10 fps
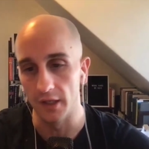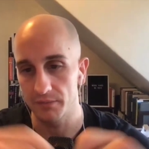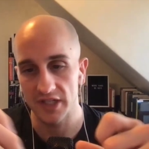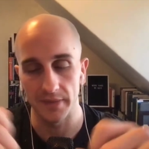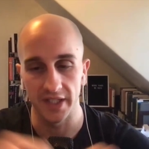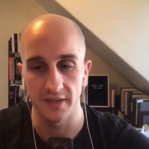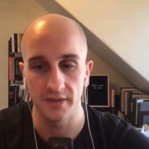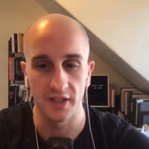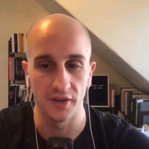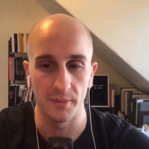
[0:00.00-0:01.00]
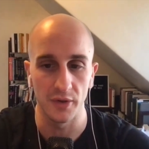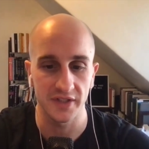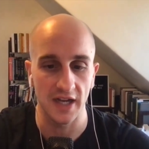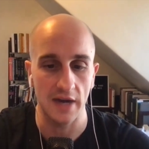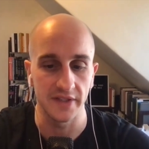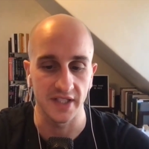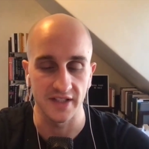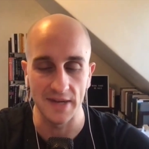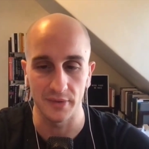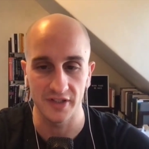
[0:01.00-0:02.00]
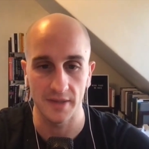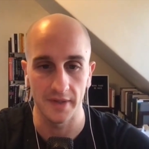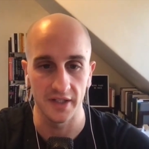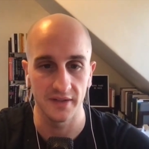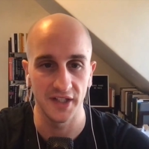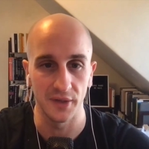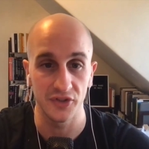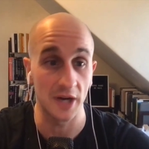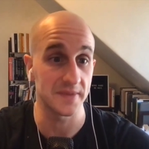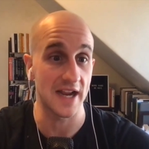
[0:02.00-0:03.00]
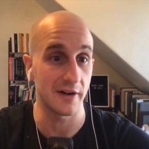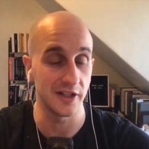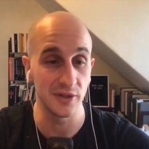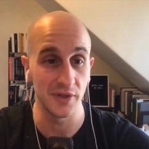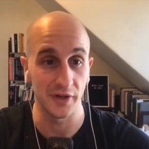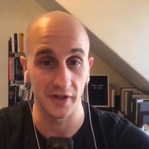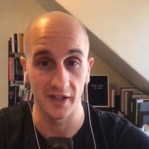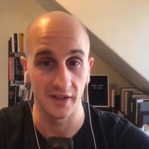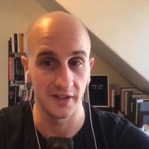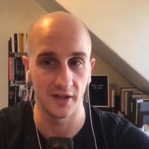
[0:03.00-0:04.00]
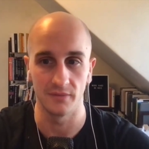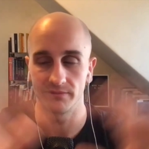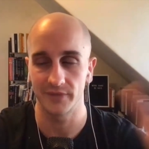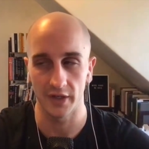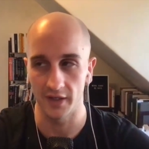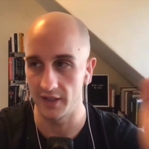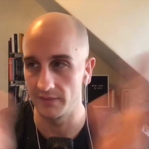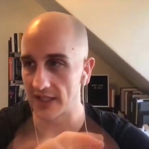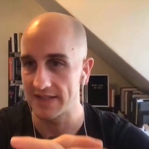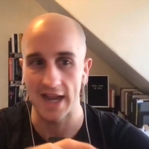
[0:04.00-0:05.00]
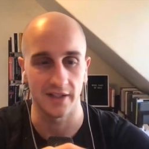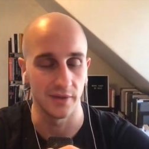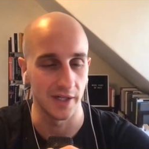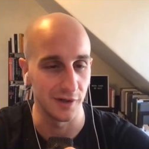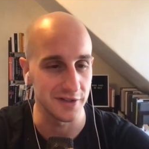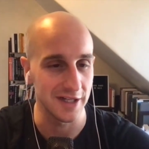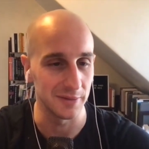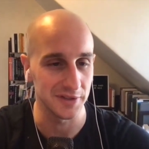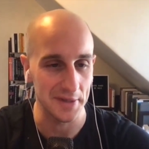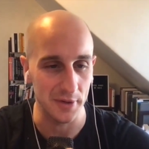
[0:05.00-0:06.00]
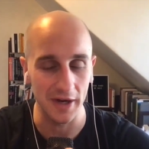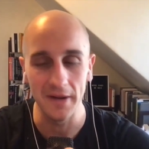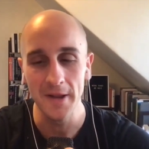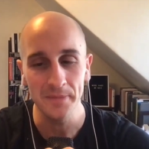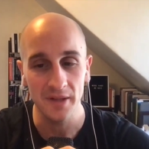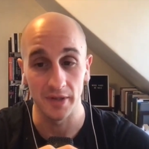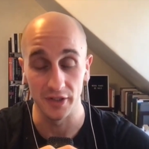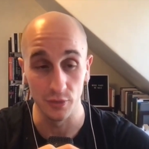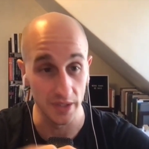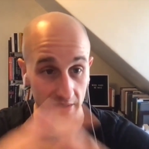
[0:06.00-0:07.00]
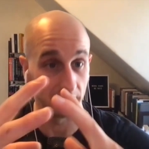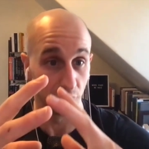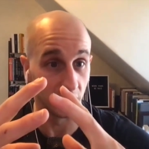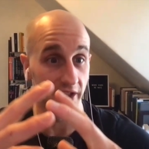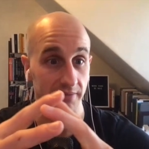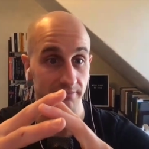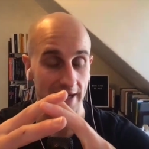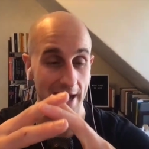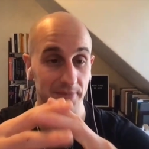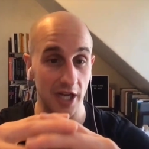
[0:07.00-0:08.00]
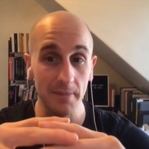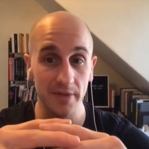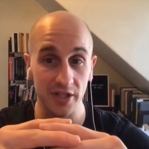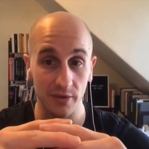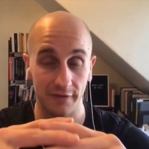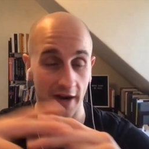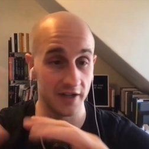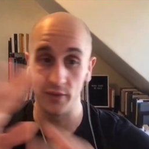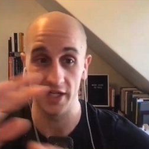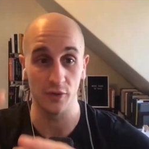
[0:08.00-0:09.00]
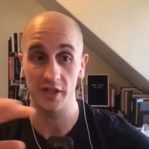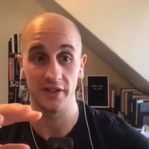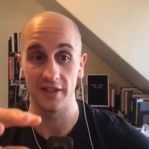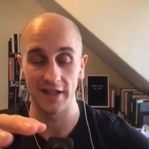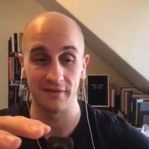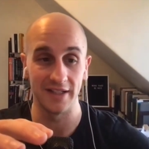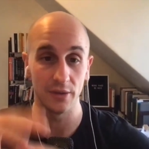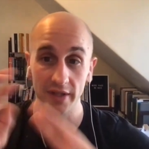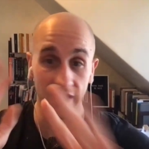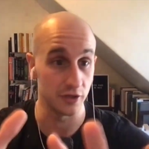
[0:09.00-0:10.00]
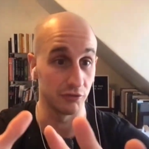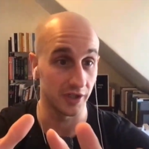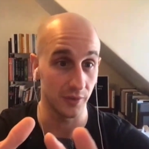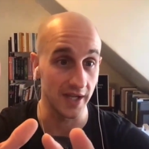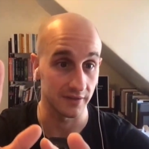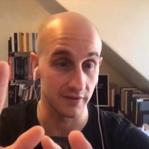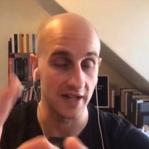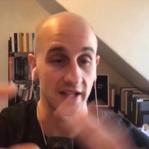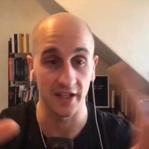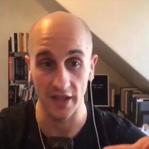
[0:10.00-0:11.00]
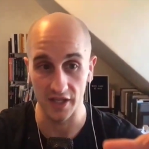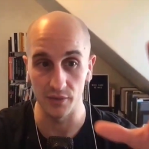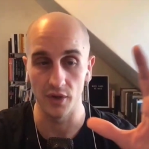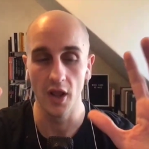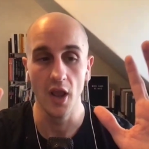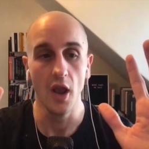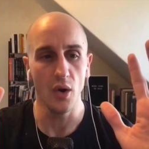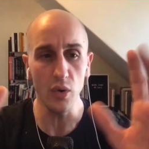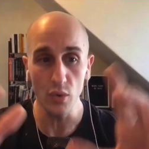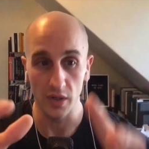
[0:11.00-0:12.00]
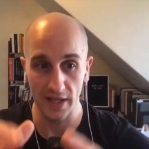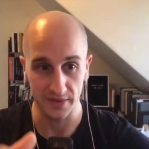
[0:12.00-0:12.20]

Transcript: somebody, the most obvious example is somebody, jumps out at you and they're going to attack you. I don't know. It's a terrible example, right? But you would get really amped up and you would find a way to quickly like deal with it and you run away, right? Like, and then you would, that was